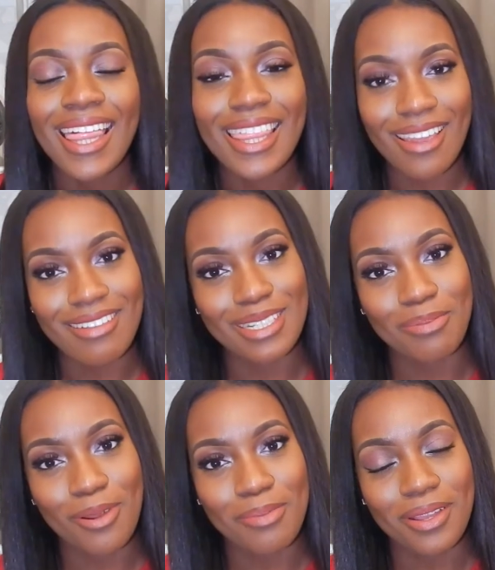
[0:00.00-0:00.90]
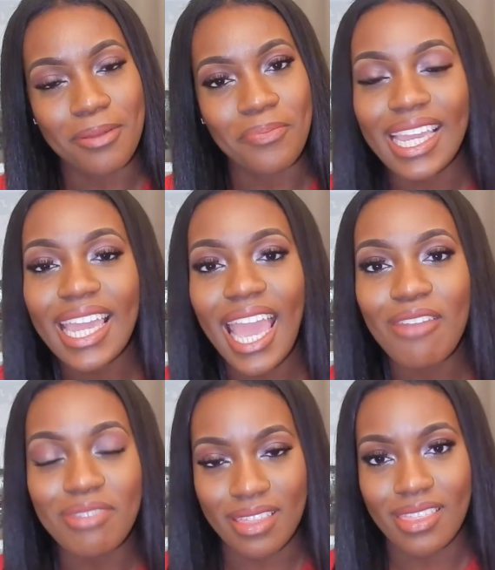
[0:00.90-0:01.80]
there is a problem. Eat
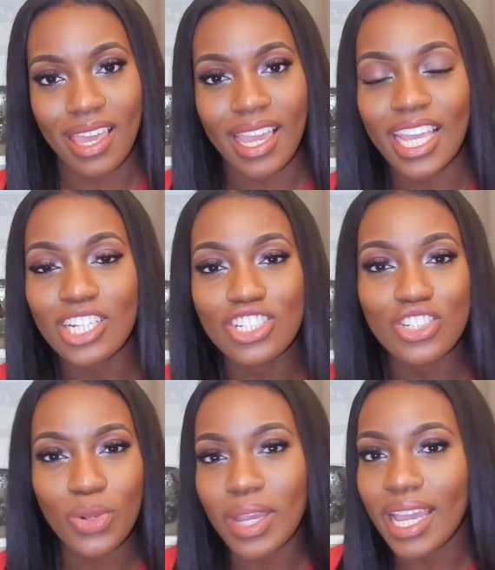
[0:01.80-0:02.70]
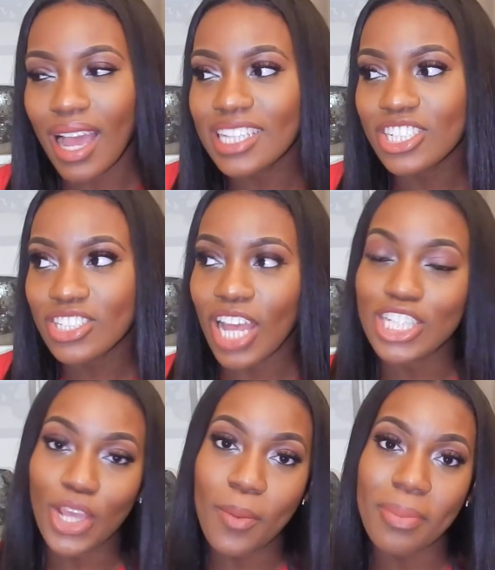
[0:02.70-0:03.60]
everything, enjoy. I just, I
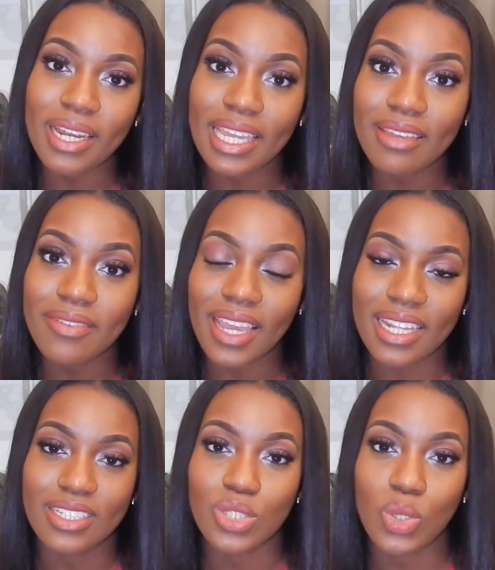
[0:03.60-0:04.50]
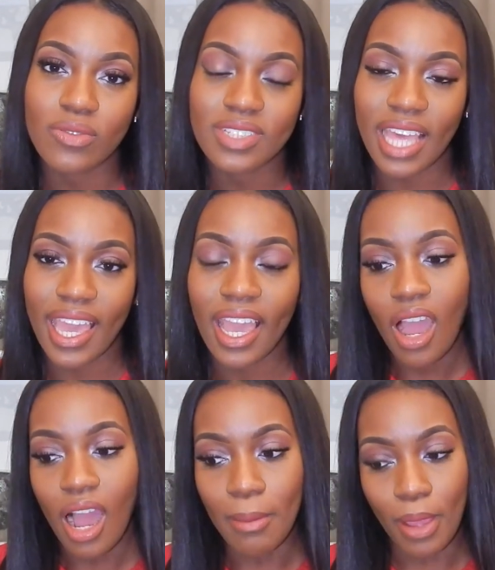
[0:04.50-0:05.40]
don't believe in sort of saying,
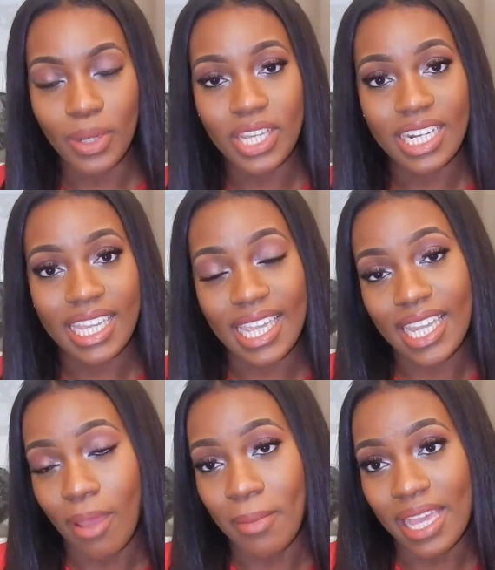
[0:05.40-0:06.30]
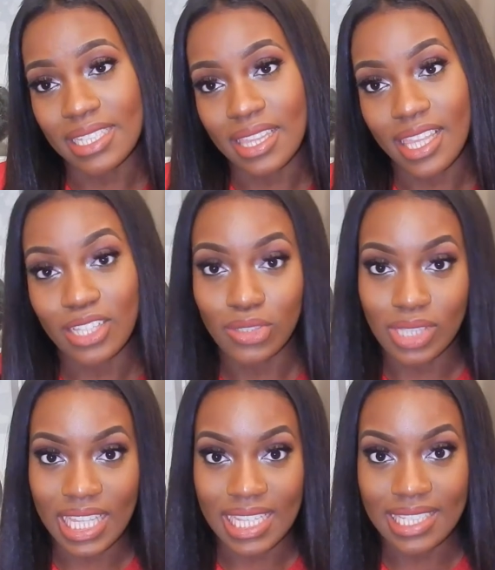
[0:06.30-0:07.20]
I'm only gonna eat amazing things
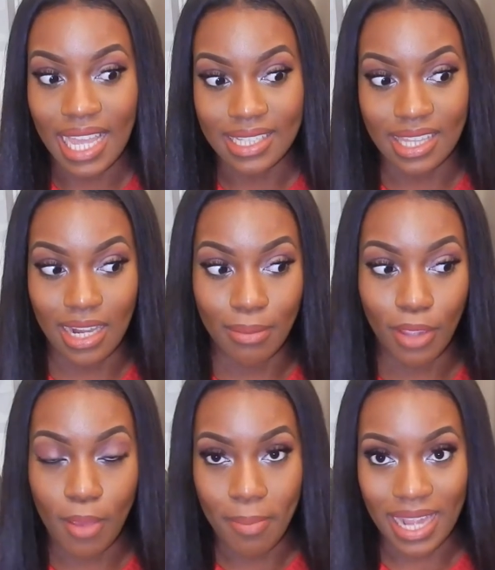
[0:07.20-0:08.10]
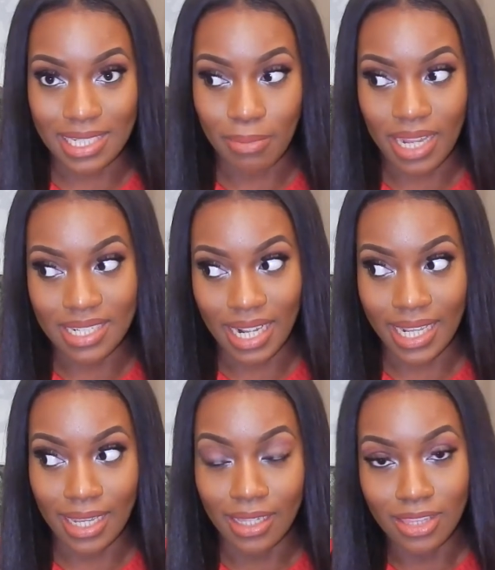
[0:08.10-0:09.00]
on these days and then I'm going back to my
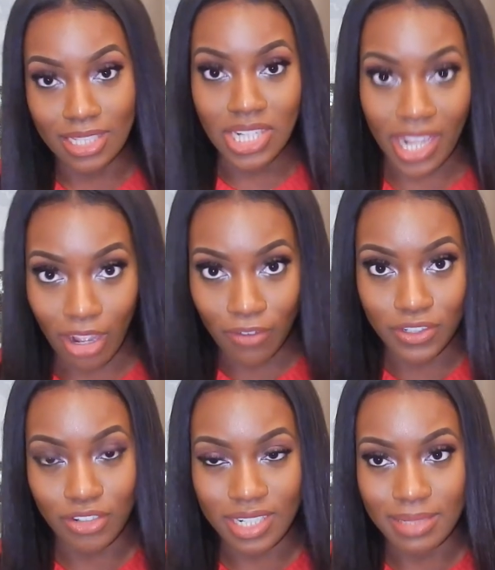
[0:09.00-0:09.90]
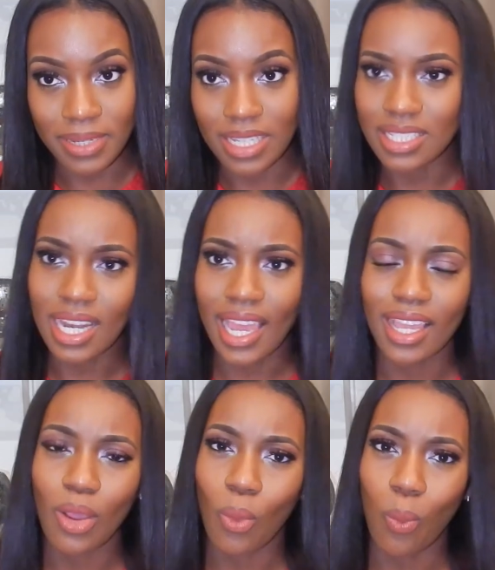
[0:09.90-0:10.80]
diet the day after Christmas.
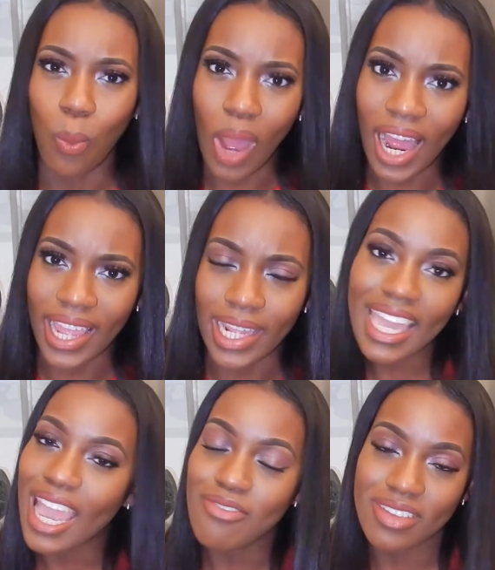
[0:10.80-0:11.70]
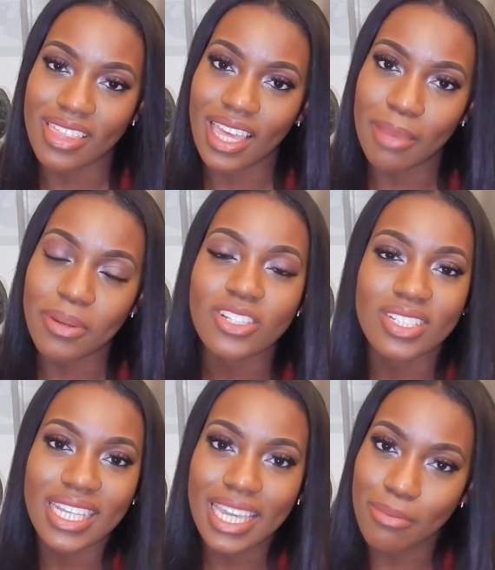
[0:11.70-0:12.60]
Like, why? Eat everything, but
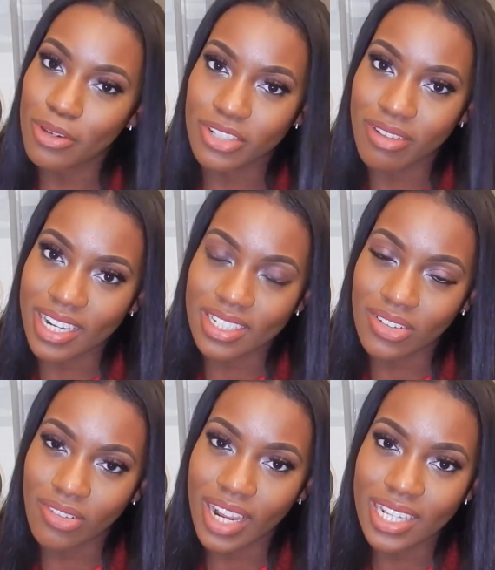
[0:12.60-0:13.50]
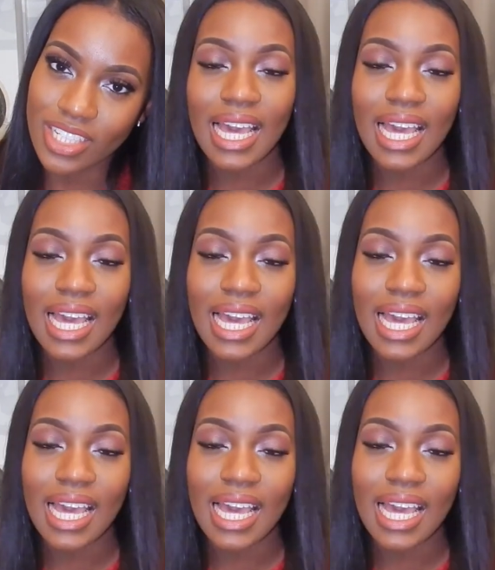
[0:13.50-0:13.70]
just eat in moderation, right?